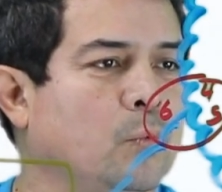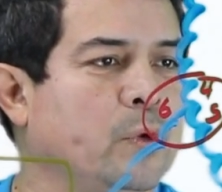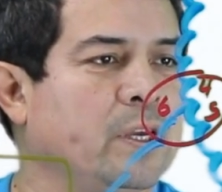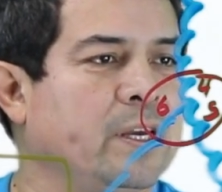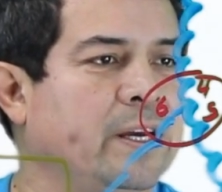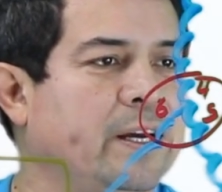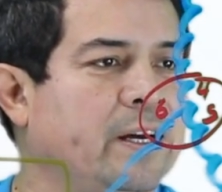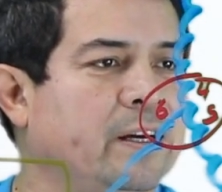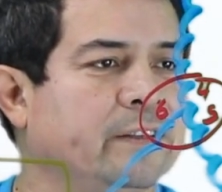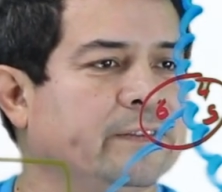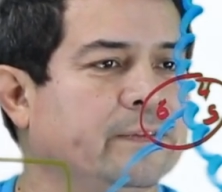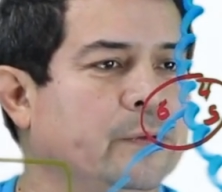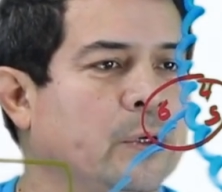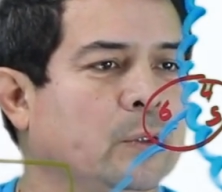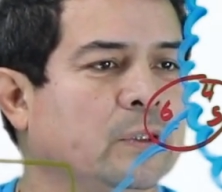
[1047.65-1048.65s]
we
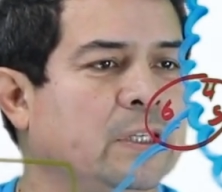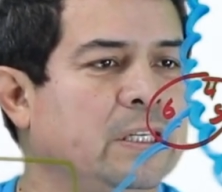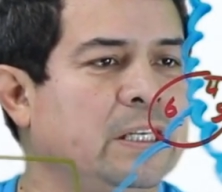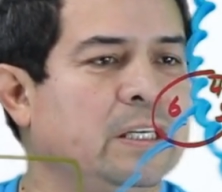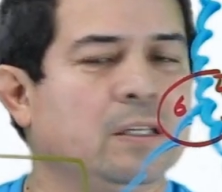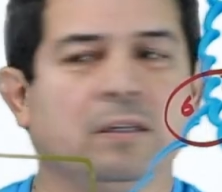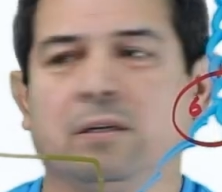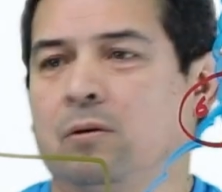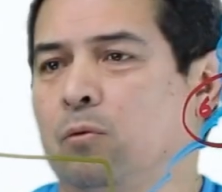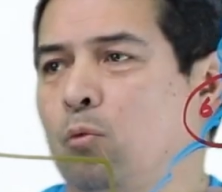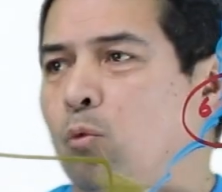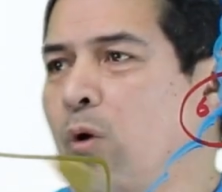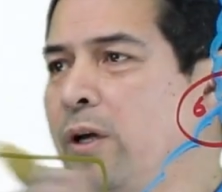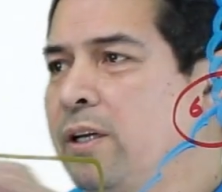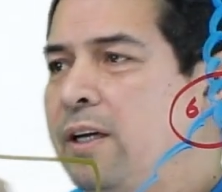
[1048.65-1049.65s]
only need
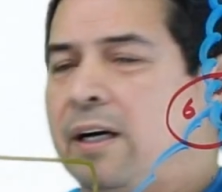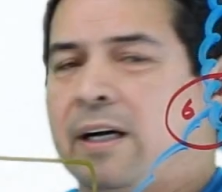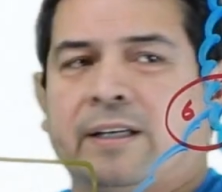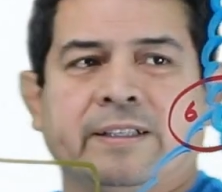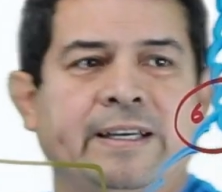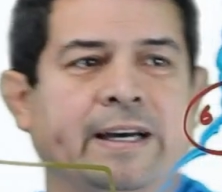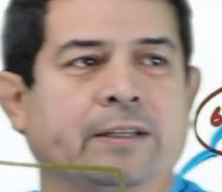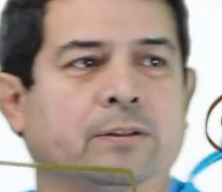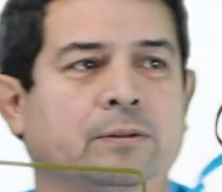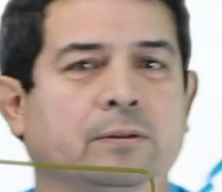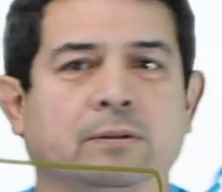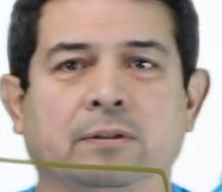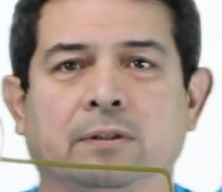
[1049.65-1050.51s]
one contactor.